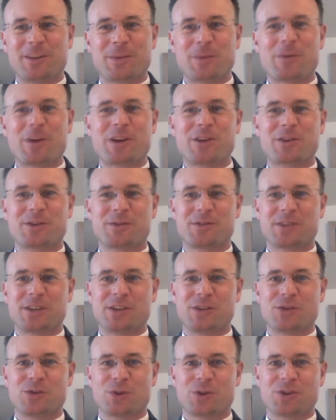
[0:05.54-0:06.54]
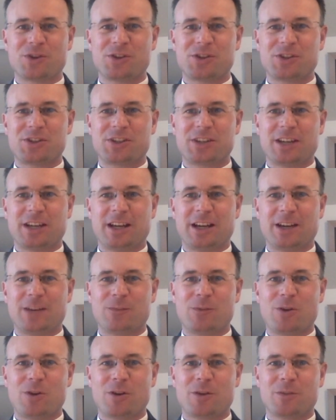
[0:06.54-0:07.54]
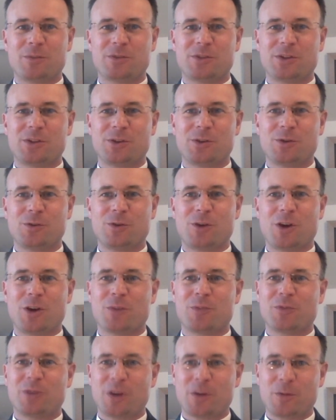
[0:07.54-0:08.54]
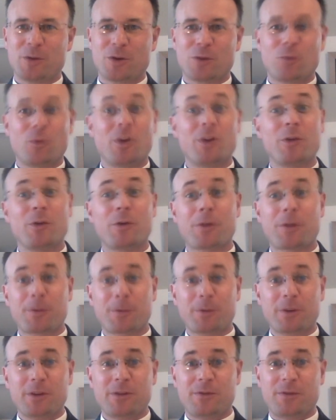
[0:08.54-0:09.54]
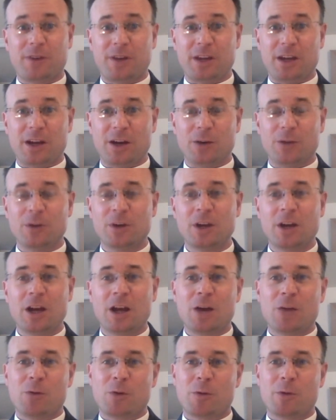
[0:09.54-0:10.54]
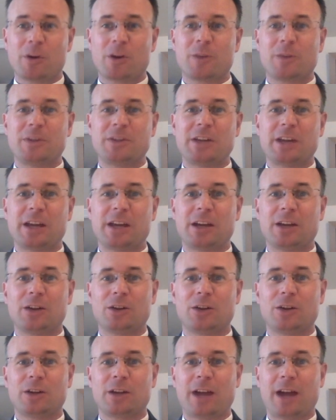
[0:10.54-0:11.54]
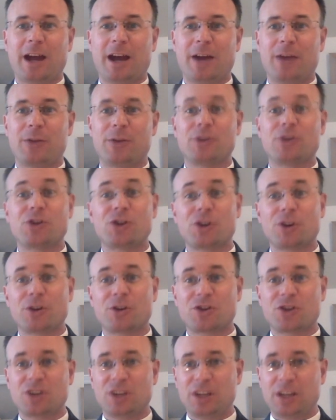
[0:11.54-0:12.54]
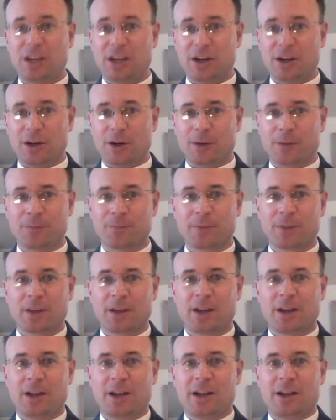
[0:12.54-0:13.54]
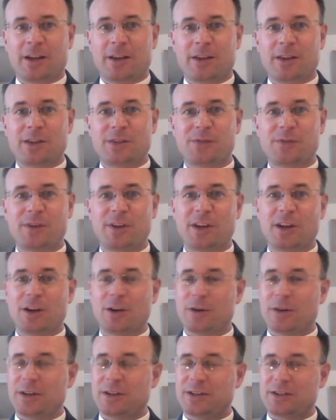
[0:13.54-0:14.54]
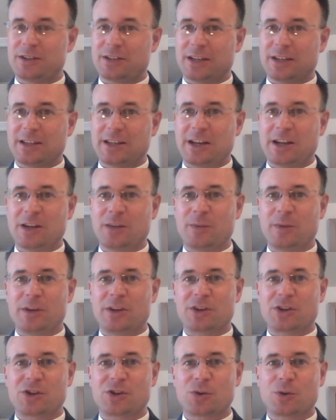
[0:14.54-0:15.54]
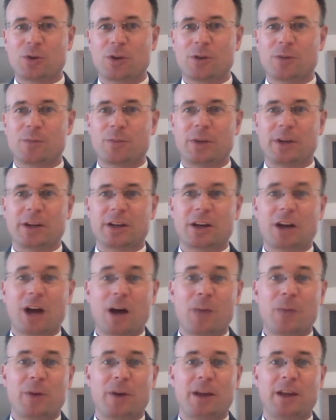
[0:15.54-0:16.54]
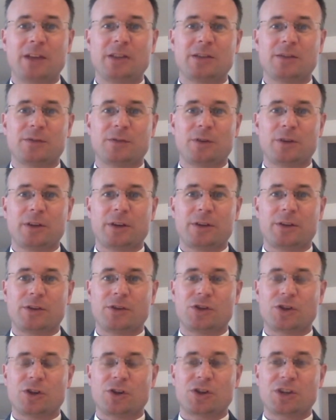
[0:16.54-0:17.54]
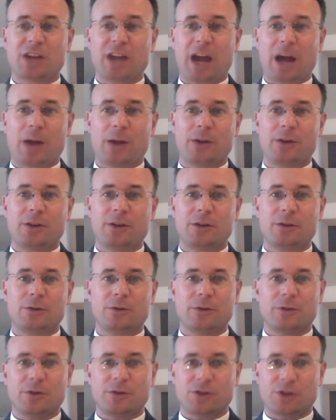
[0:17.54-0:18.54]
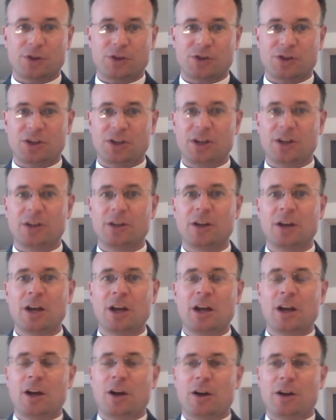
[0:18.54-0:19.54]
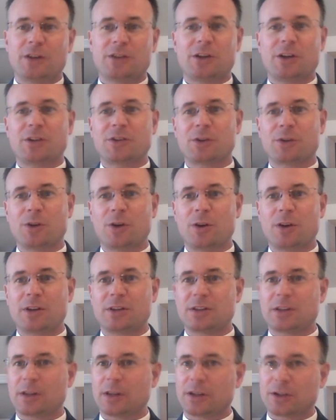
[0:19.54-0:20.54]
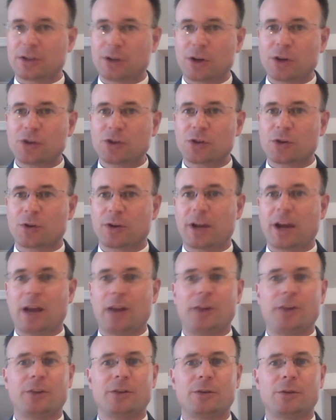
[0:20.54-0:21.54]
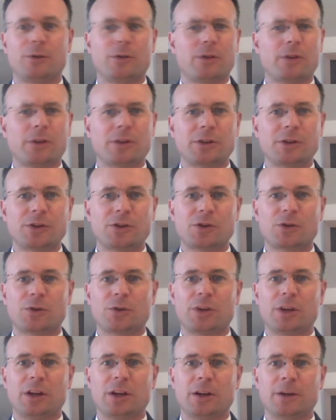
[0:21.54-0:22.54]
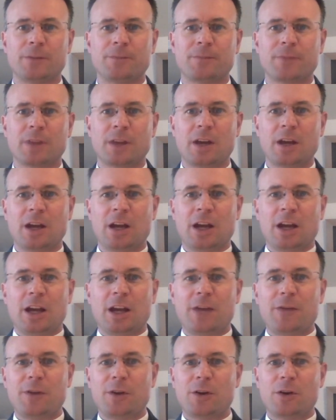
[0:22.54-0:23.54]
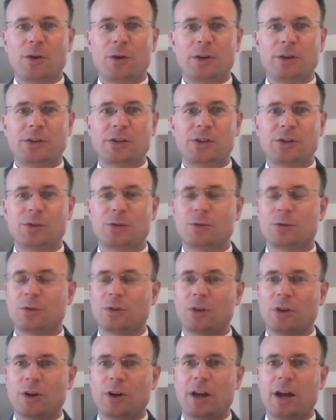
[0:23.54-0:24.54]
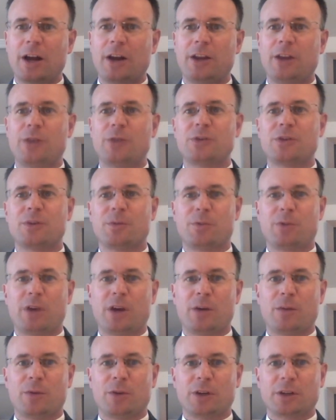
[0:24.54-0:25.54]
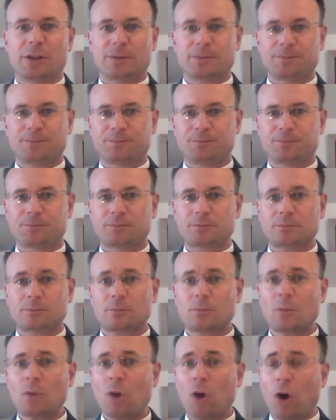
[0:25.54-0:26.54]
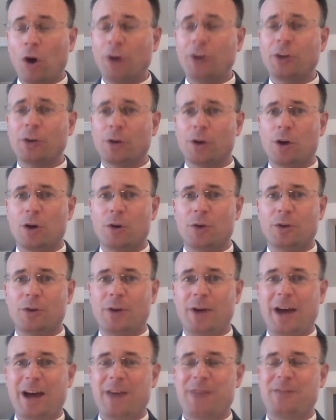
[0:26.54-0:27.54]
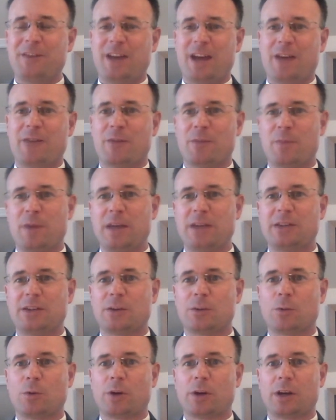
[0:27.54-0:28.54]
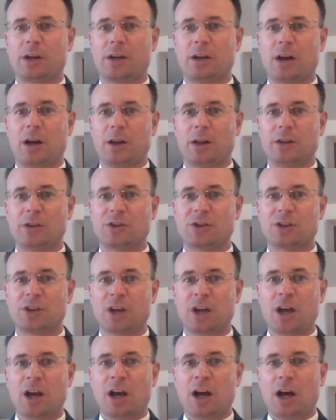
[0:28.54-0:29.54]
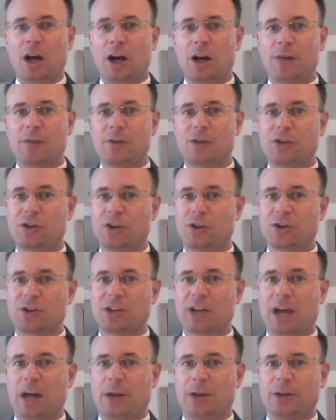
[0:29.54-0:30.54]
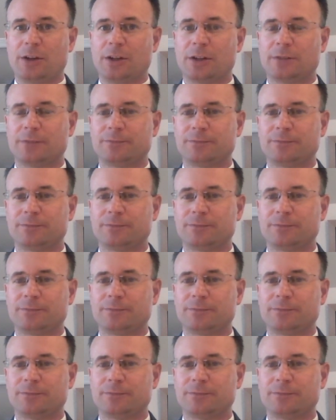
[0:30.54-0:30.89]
I'm the rector of St. George's, and welcome to our Prayer Book 103 video, where we're going to be taking a look at the church year. This video is intended to be a short but comprehensive look at the church calendar or the church year. It's also known as the liturgical calendar or the liturgical year. If you're going to learn how to use the prayer book on your own, you have to have a basic working knowledge of the church calendar.